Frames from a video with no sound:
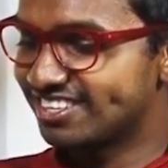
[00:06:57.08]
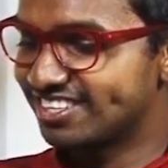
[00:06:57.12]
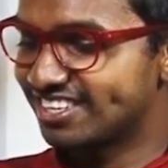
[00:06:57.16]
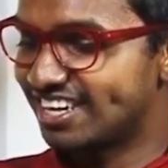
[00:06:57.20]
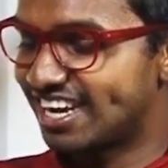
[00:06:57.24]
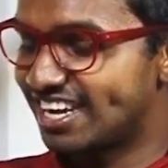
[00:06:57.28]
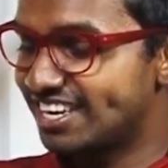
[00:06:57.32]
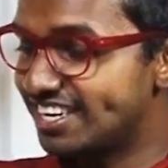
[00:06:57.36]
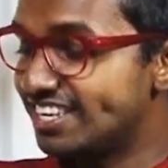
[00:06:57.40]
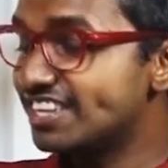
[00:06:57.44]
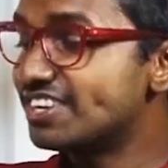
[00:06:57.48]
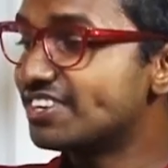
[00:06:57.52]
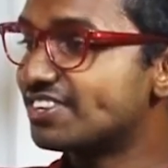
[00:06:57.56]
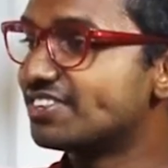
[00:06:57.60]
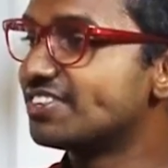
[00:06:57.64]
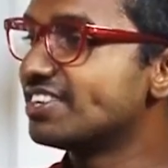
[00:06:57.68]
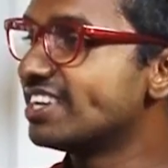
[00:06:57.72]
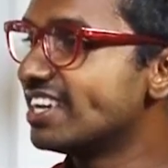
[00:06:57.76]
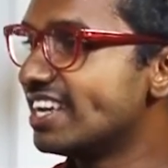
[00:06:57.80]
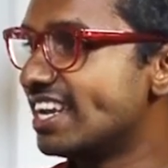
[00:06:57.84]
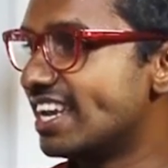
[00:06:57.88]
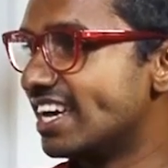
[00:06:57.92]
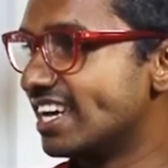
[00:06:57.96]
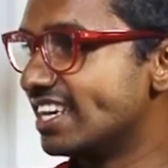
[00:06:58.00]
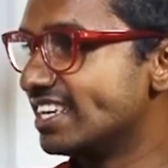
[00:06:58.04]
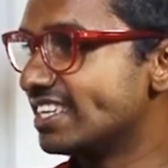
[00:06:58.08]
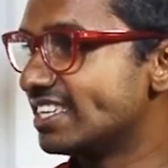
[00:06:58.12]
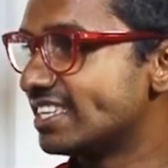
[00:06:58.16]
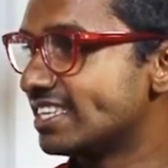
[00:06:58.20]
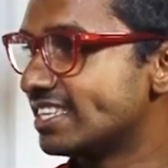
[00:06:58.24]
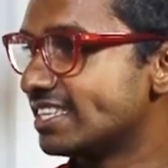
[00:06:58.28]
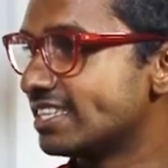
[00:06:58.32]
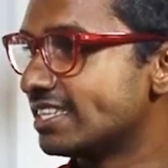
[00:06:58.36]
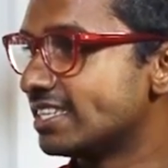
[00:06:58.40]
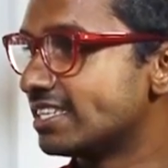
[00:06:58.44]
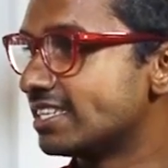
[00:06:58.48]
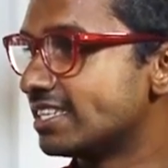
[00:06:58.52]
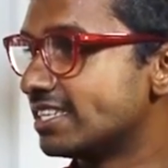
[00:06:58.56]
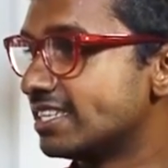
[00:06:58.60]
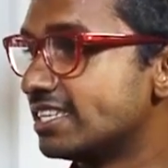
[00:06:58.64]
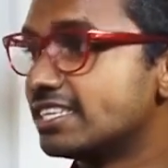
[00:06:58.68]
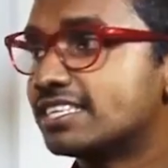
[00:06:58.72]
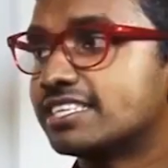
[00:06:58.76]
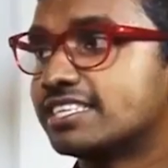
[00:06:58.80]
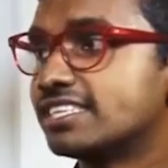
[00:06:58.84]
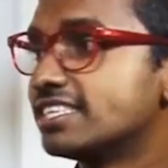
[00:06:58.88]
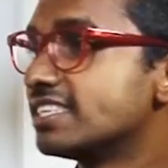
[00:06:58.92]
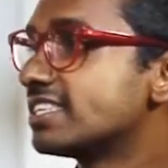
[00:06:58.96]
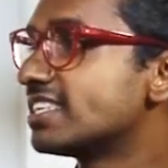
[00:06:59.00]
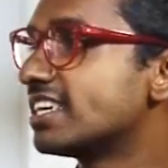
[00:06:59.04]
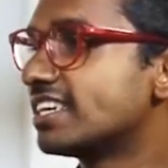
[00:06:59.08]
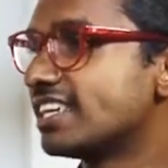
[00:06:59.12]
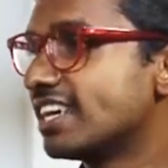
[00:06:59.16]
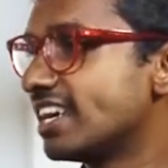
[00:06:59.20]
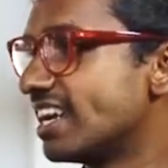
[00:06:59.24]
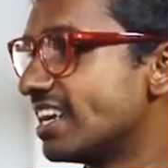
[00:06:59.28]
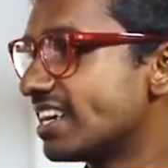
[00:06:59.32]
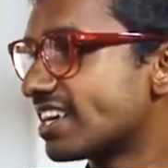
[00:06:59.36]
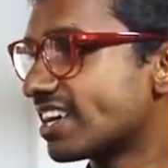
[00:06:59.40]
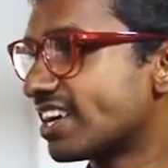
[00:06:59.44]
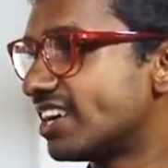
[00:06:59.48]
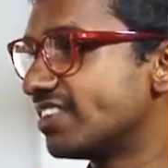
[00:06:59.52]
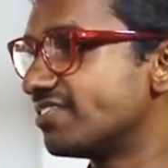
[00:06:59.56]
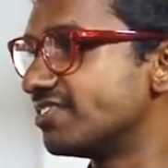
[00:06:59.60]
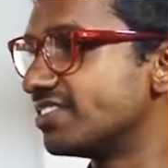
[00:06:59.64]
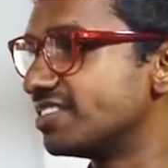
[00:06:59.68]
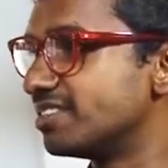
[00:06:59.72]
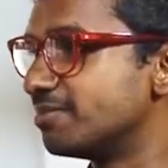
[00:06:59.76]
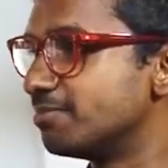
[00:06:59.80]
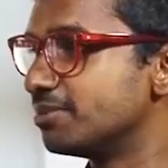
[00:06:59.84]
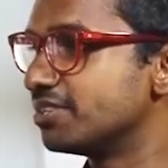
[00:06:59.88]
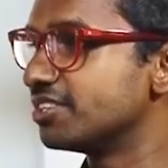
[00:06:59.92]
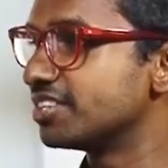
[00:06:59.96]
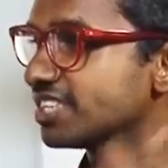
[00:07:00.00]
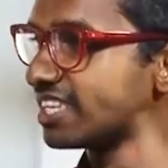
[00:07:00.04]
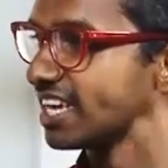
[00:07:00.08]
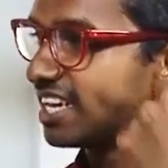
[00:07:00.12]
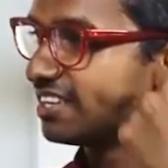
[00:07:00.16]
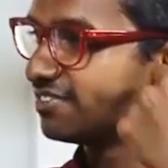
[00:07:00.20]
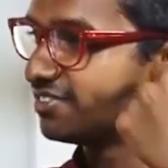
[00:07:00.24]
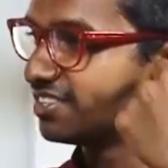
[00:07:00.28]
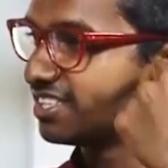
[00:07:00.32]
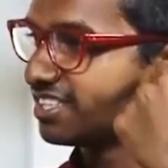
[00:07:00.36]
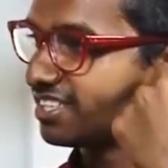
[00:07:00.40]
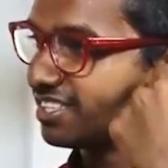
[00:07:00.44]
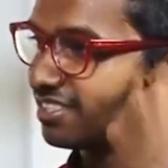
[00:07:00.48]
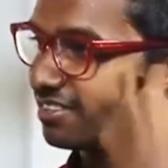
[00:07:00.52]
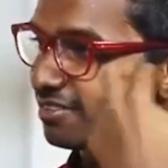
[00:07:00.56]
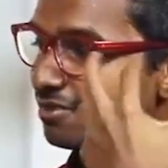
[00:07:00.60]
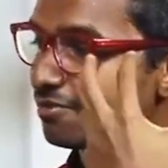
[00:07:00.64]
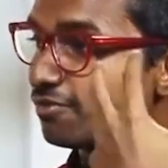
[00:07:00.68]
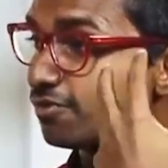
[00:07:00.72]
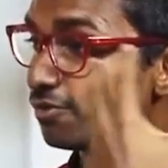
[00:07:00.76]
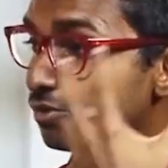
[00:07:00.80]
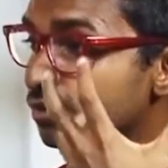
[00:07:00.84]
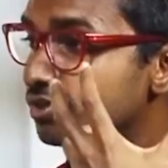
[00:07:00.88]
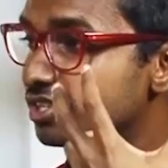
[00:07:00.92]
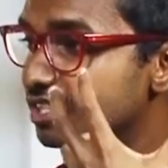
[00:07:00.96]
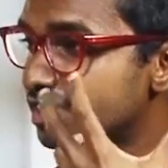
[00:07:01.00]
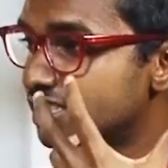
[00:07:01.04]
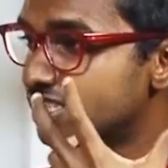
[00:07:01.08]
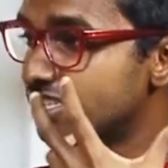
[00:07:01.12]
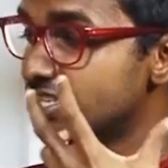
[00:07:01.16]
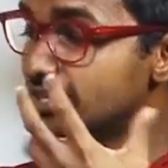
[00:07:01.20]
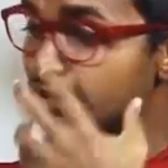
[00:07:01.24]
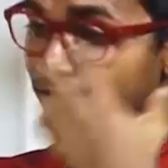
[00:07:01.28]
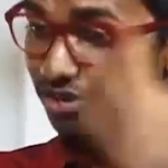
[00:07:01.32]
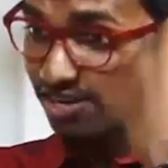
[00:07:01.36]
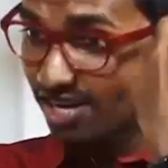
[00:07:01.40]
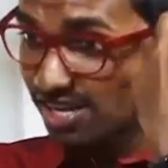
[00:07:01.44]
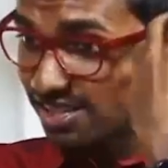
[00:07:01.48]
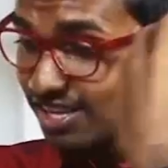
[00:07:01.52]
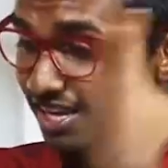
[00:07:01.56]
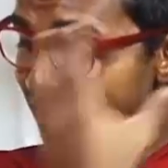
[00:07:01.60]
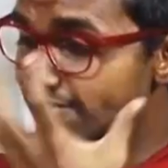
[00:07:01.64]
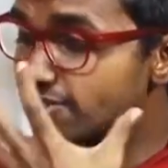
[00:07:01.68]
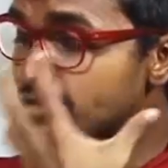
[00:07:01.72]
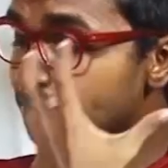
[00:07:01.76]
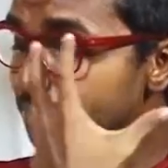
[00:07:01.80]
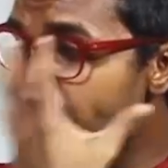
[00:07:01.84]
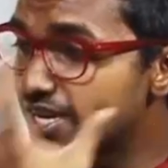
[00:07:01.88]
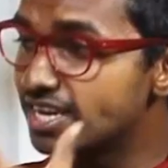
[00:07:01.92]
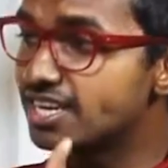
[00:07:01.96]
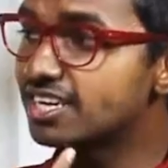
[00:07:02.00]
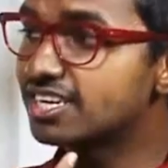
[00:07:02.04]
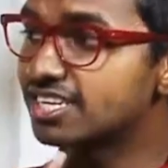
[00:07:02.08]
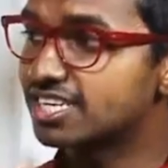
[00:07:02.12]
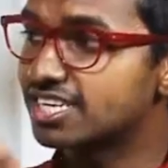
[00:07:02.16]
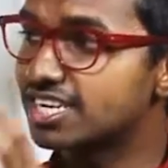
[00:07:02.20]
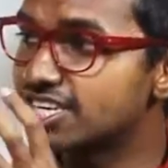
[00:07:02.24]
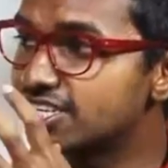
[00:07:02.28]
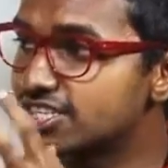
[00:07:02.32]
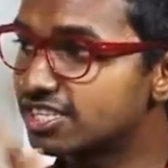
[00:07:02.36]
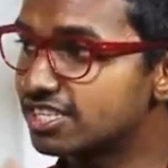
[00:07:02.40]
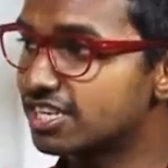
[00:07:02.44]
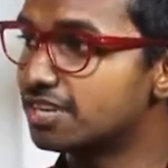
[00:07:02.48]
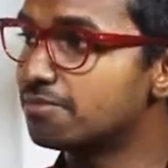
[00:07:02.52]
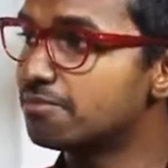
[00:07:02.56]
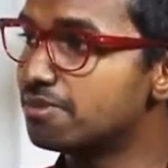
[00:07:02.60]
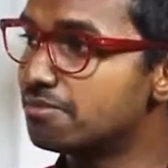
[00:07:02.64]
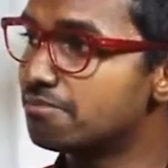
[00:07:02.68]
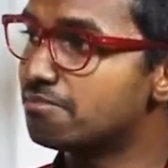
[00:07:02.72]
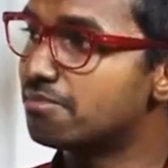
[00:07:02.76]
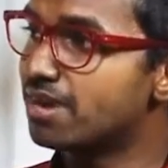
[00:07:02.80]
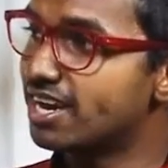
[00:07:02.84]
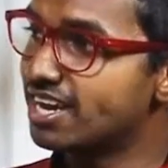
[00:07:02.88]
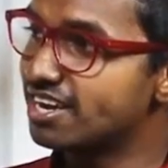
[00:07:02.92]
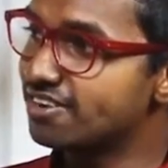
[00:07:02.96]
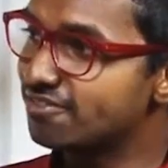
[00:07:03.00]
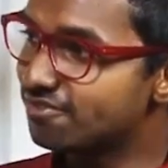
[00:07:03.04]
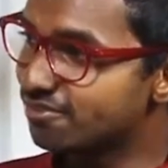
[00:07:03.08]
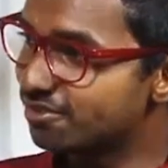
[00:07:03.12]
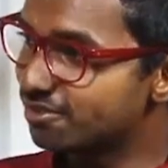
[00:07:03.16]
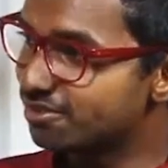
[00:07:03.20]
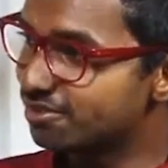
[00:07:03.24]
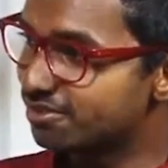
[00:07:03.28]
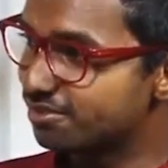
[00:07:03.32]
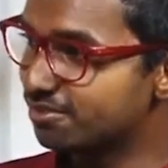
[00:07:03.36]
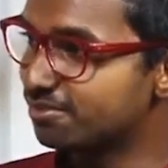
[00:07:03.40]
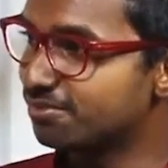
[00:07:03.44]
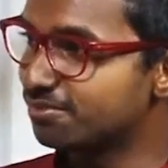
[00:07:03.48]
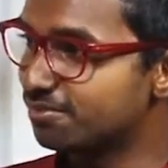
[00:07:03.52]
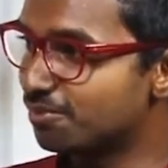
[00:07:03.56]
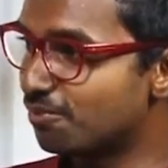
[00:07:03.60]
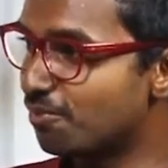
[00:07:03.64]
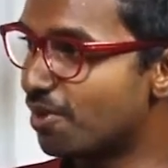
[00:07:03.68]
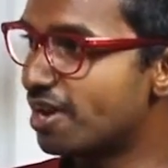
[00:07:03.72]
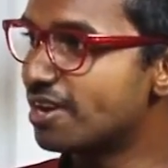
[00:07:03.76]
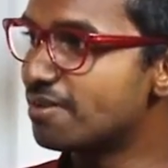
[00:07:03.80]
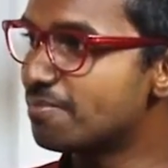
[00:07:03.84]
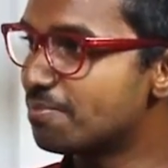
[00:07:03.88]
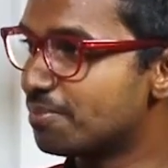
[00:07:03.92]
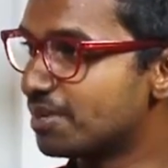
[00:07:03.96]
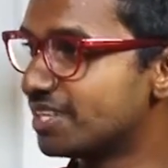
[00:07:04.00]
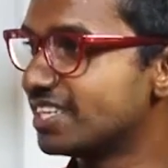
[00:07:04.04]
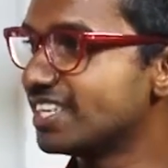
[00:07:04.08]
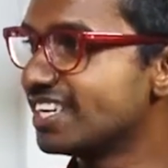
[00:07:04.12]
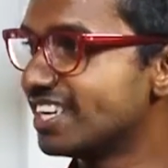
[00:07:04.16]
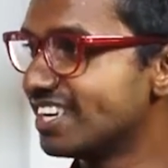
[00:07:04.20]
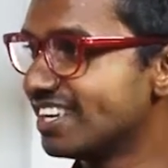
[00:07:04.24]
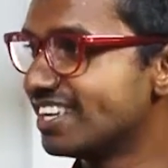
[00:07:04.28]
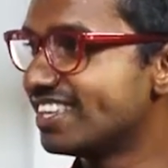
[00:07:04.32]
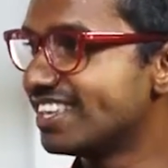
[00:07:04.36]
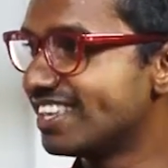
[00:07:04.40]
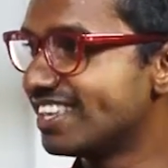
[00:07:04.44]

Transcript: I didn't realize the distance that I had covered, because I was focusing, or rather I was paying attention and being mindful to one particular